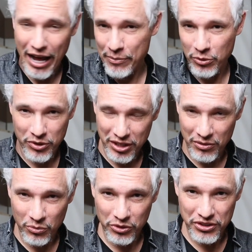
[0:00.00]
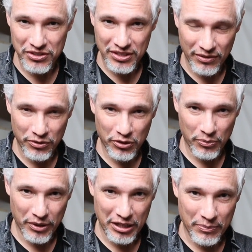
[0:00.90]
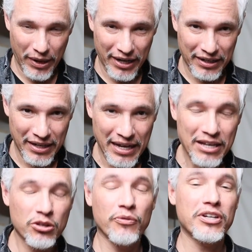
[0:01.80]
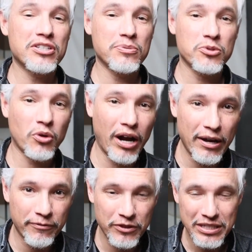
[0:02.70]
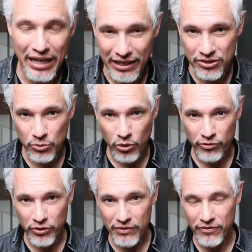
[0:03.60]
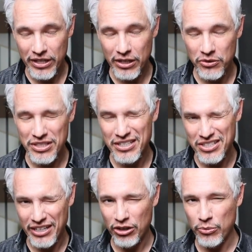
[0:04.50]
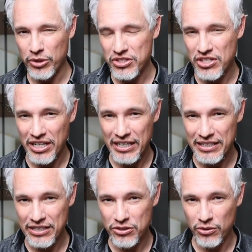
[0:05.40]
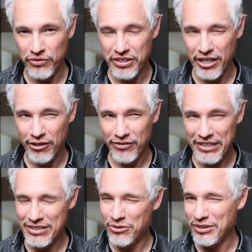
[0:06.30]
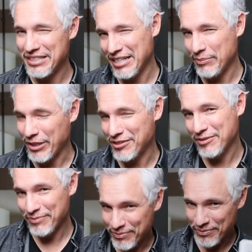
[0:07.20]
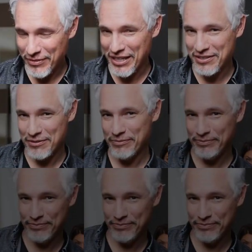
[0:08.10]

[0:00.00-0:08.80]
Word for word: not happy with it, we'll just give you your money back. Don't forget to subscribe for tons more free videos and to check out our book, Stunning Digital Photography. It's only 10 bucks. Thanks.